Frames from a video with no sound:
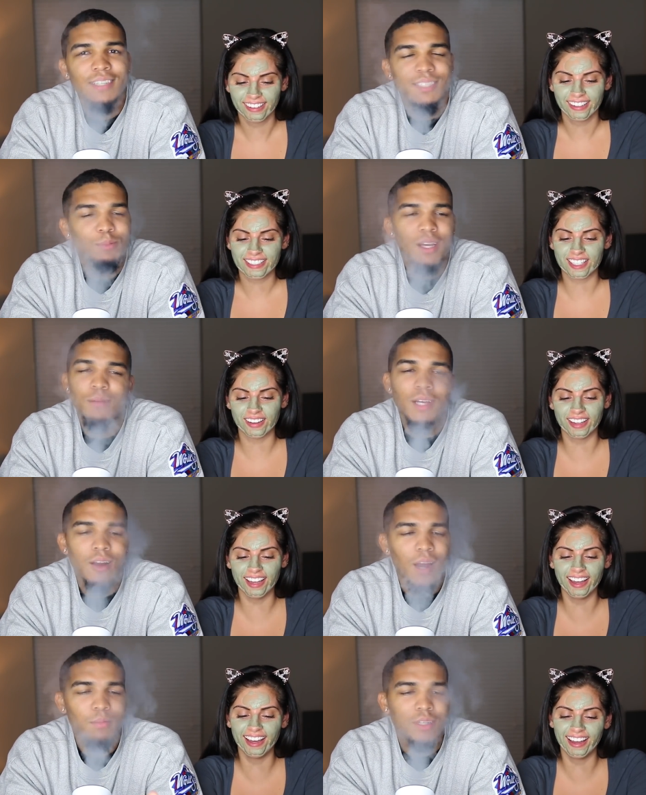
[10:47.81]
Speaker 1: Sometimes
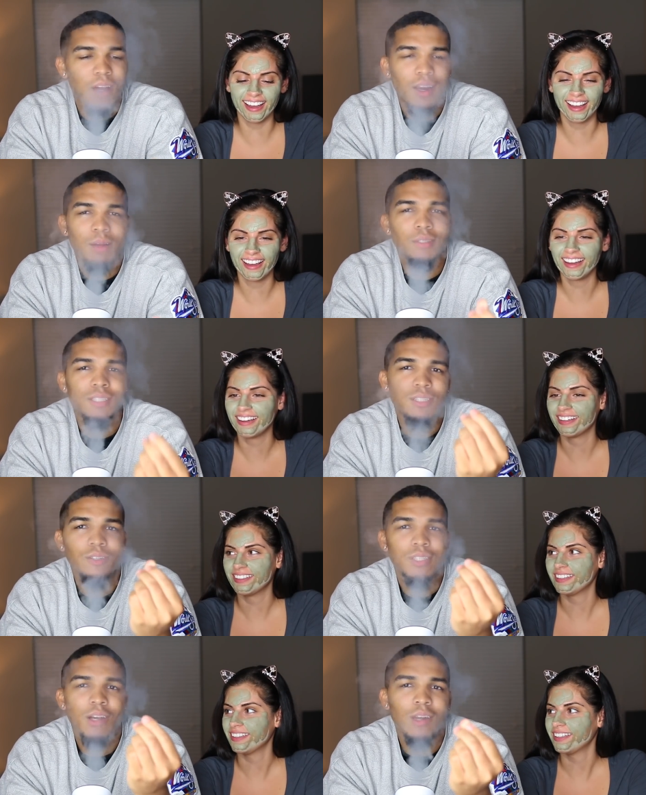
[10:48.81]
I grab the
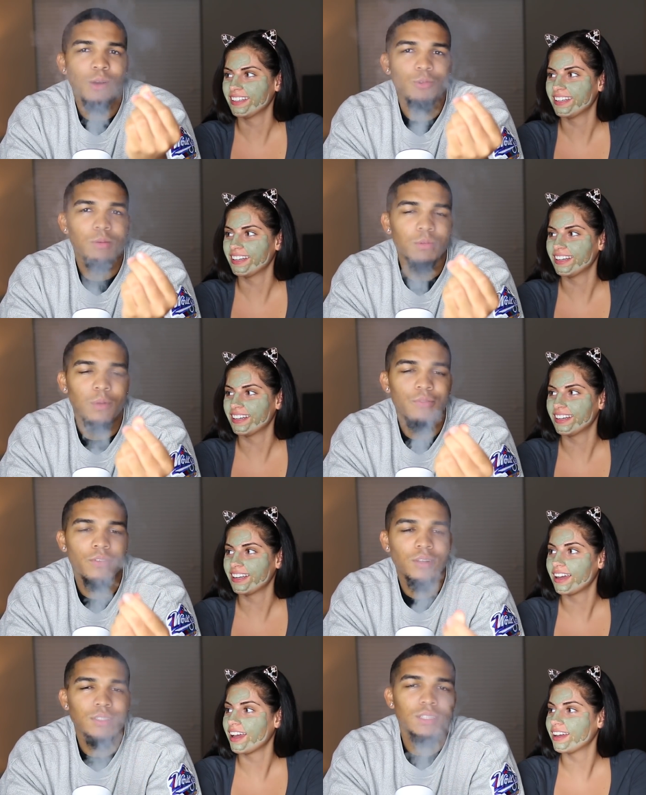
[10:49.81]
Cheetos out and I rub it in my
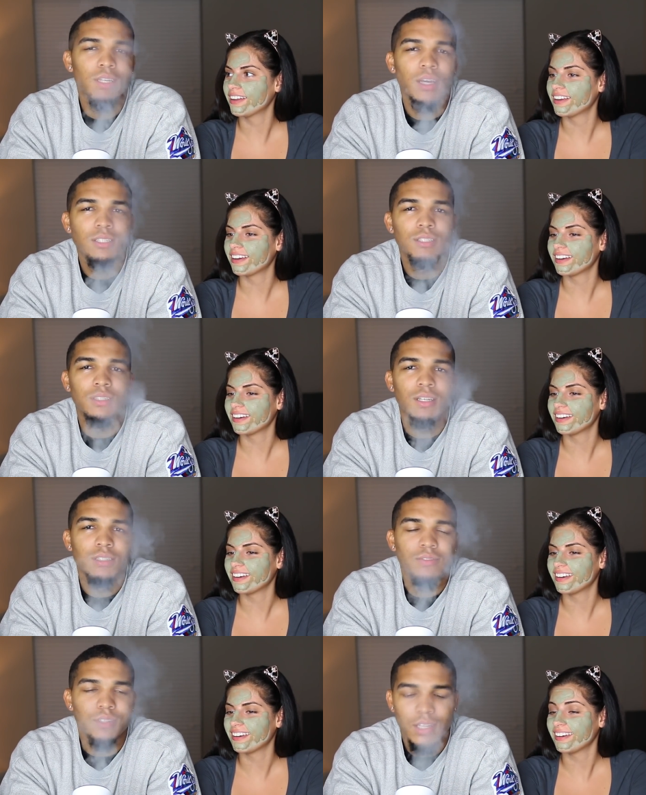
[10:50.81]
fingers to get extra
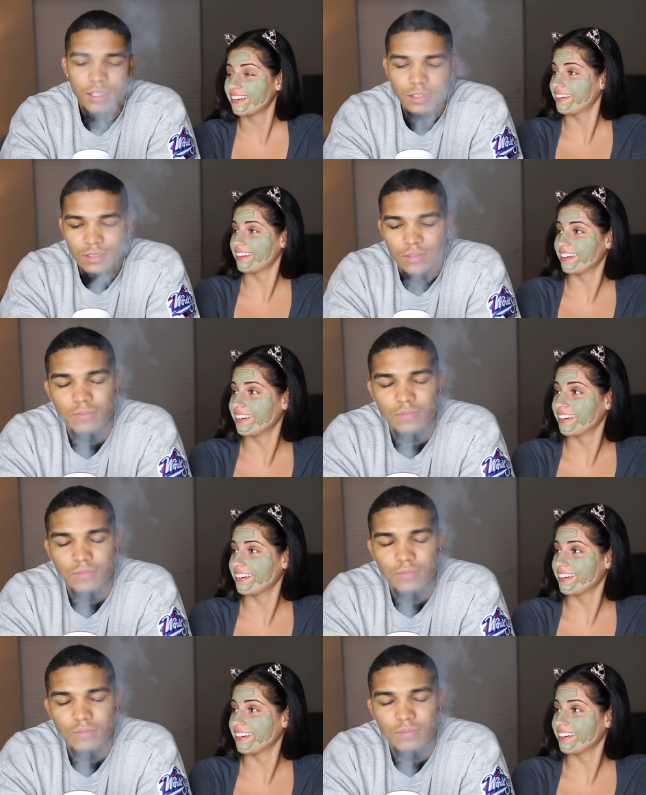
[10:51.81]
dust for later.